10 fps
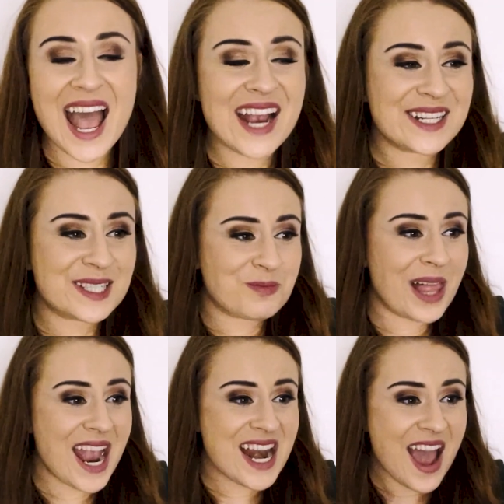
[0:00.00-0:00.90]

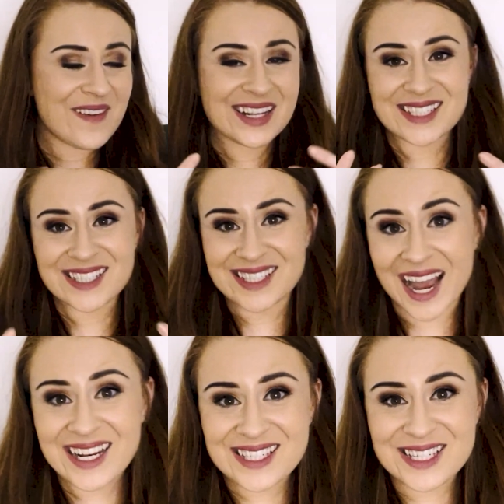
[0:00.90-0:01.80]
Explain how
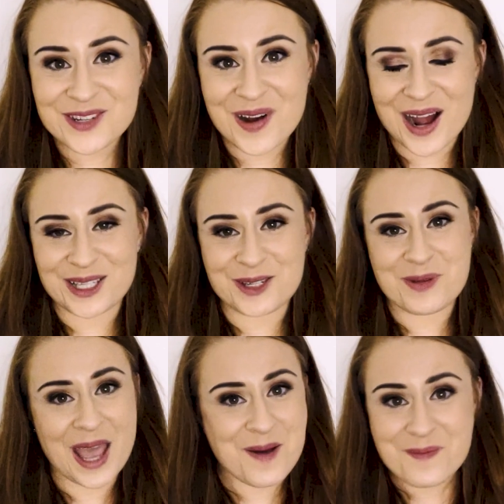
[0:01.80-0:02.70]
excited you are to be
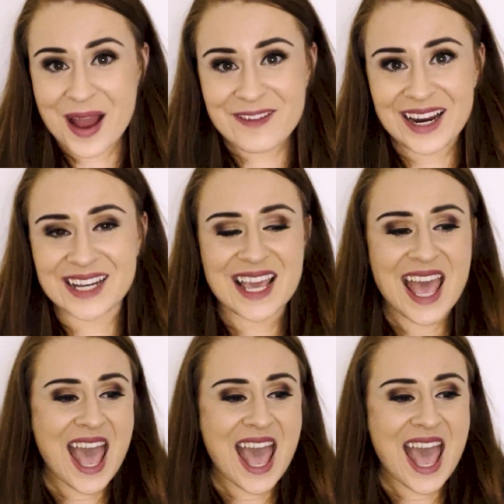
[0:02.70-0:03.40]
getting married.